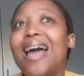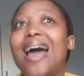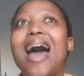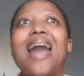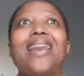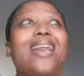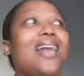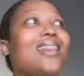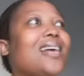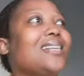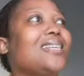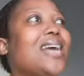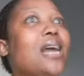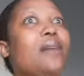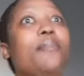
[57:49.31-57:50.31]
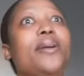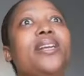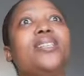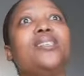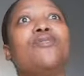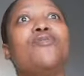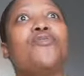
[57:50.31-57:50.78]
Another 10
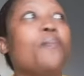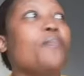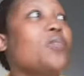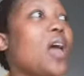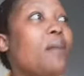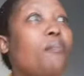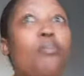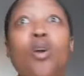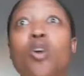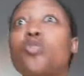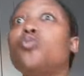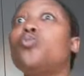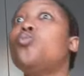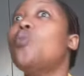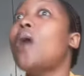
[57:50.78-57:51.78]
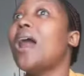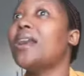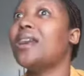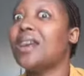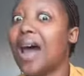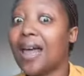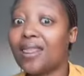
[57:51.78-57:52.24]
minutes from that block to
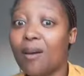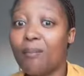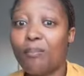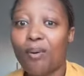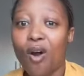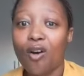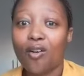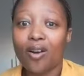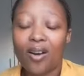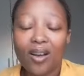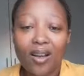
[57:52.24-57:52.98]
another block.